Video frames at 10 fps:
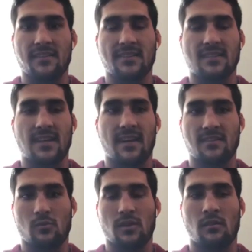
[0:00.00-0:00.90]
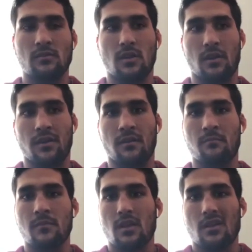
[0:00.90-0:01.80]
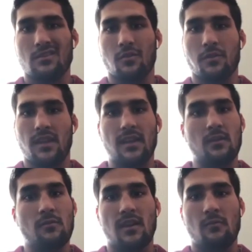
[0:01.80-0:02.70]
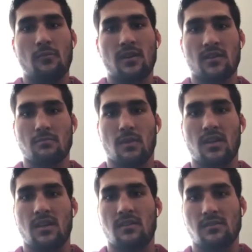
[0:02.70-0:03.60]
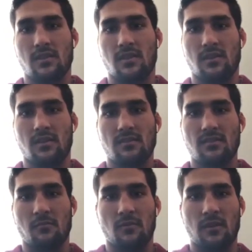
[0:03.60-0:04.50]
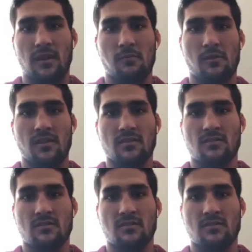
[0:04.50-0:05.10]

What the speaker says: the side as well. So really anywhere there's money and anywhere there's